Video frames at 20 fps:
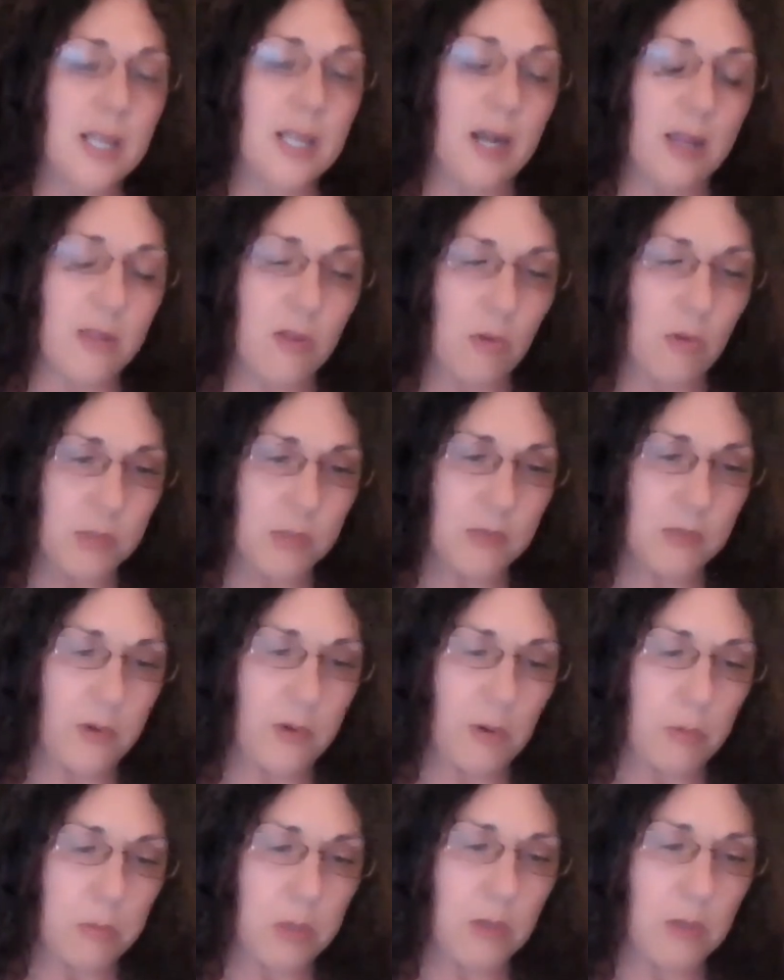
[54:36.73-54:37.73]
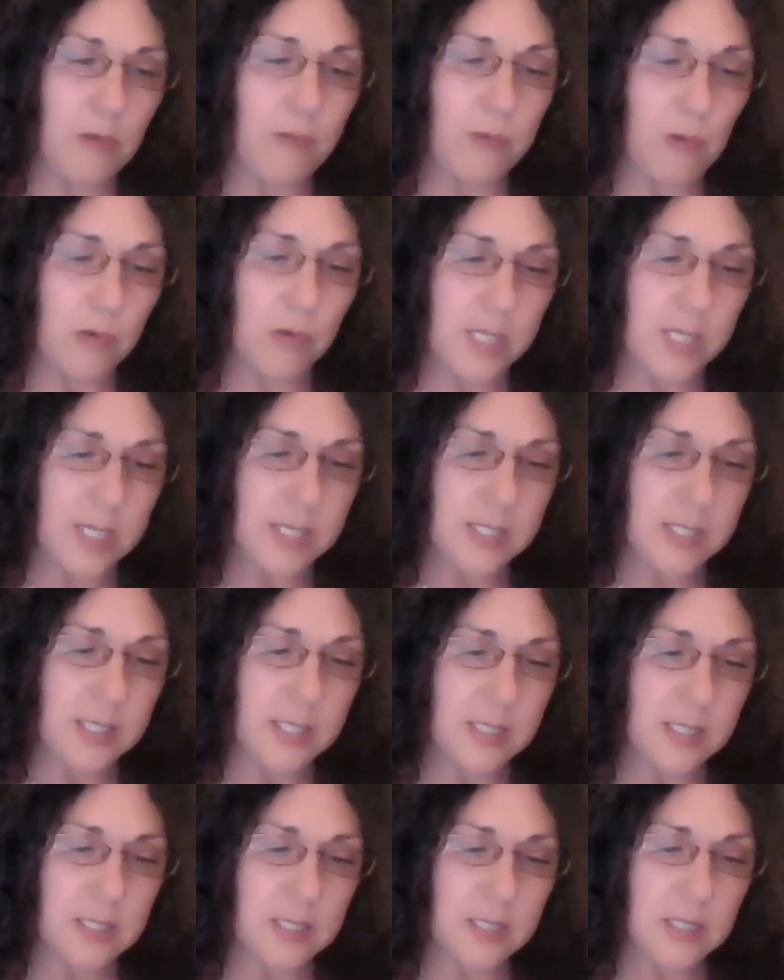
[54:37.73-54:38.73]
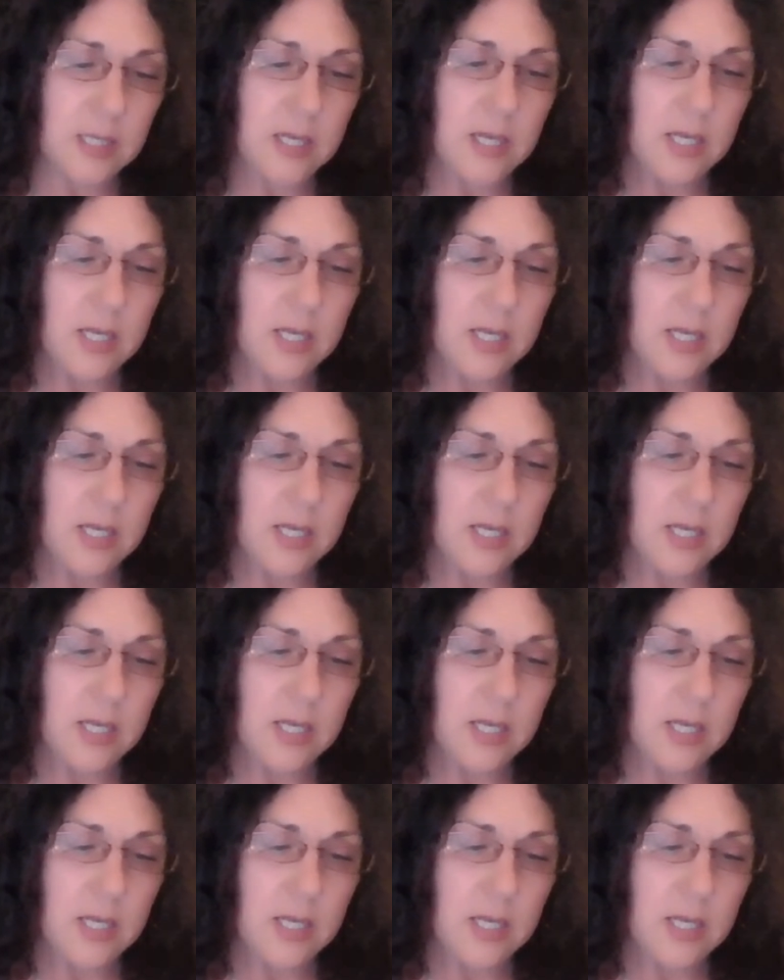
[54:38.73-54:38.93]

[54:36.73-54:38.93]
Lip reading: that I thought was very beautiful is,